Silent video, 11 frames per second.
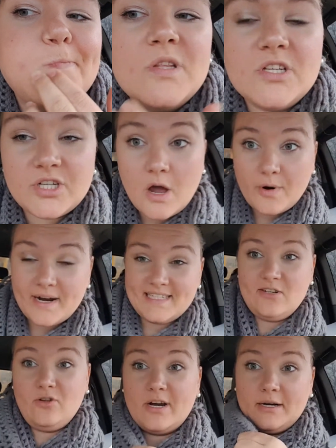in the shower and
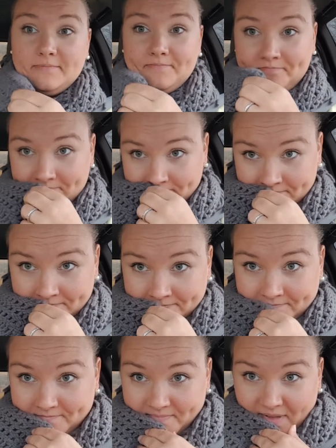still there.
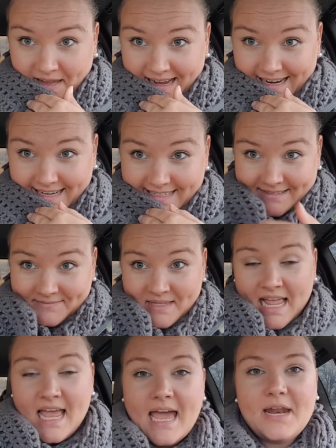I'll hide.
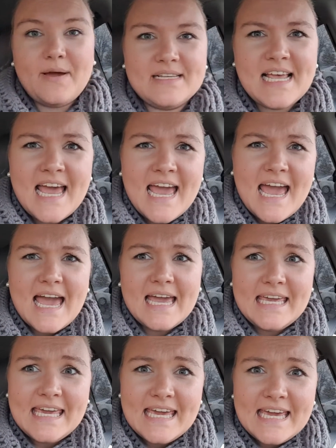Anyways,
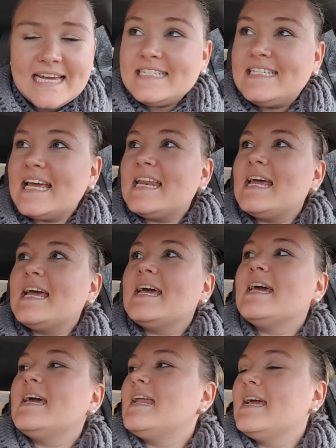he did
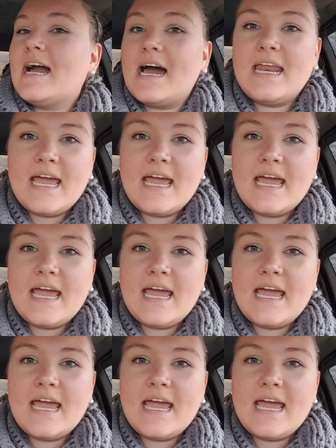it and got